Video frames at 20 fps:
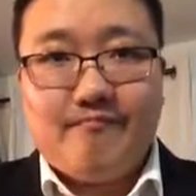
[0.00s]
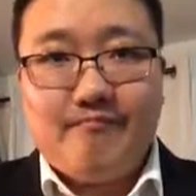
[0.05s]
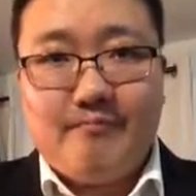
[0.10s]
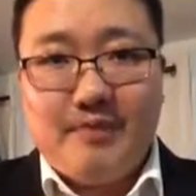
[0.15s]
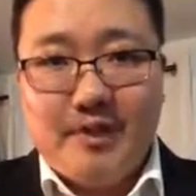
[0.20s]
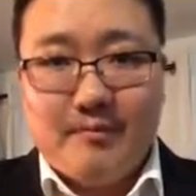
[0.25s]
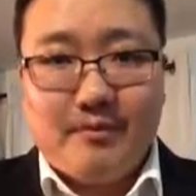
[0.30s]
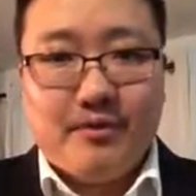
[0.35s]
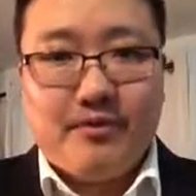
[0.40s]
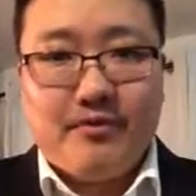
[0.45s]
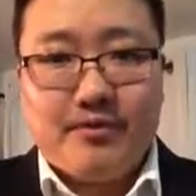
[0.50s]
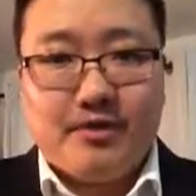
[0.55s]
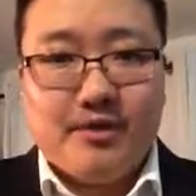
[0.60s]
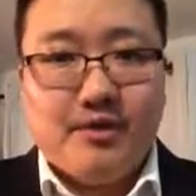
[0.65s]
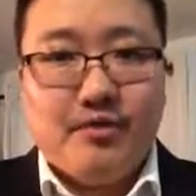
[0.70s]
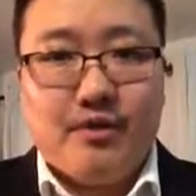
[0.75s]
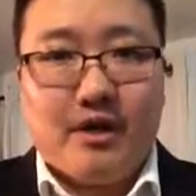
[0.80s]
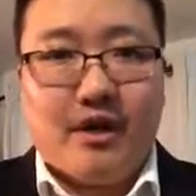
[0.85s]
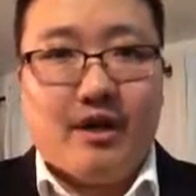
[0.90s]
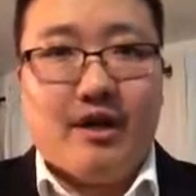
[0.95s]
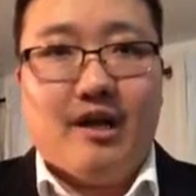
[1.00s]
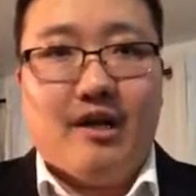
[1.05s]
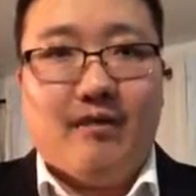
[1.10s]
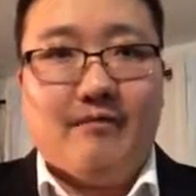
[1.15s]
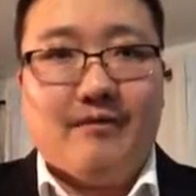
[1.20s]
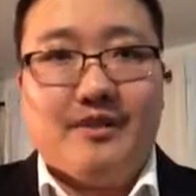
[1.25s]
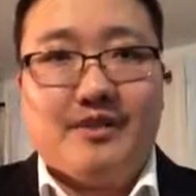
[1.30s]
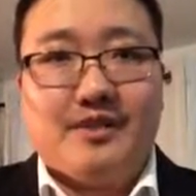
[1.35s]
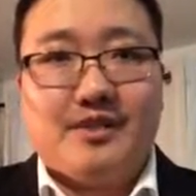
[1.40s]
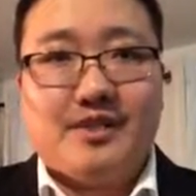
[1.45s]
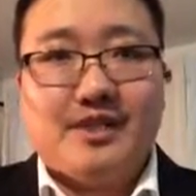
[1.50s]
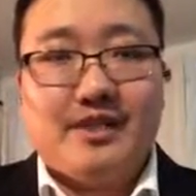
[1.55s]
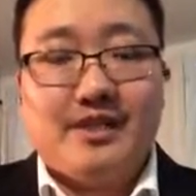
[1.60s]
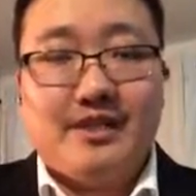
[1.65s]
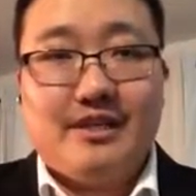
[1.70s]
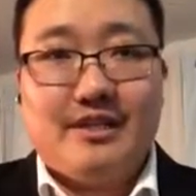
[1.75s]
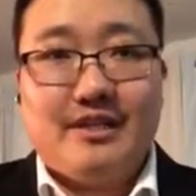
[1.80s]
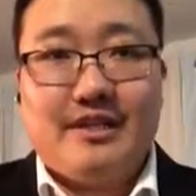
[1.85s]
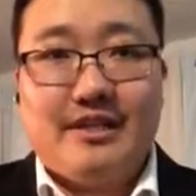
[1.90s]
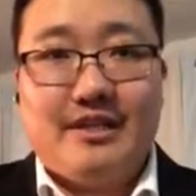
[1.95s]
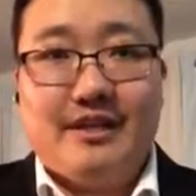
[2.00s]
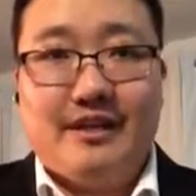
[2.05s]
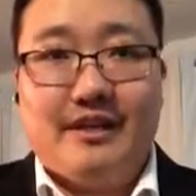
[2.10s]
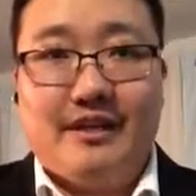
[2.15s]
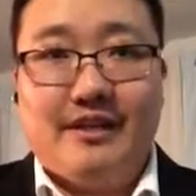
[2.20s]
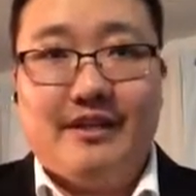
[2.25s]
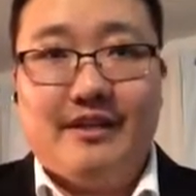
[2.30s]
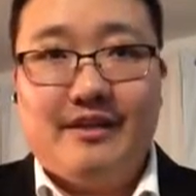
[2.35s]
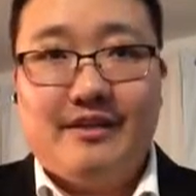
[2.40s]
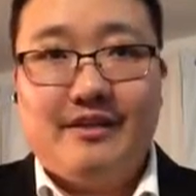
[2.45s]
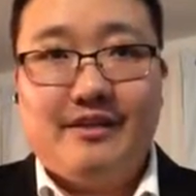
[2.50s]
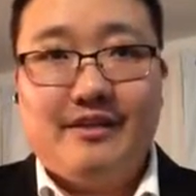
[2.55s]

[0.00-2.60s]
People who do wear helmets can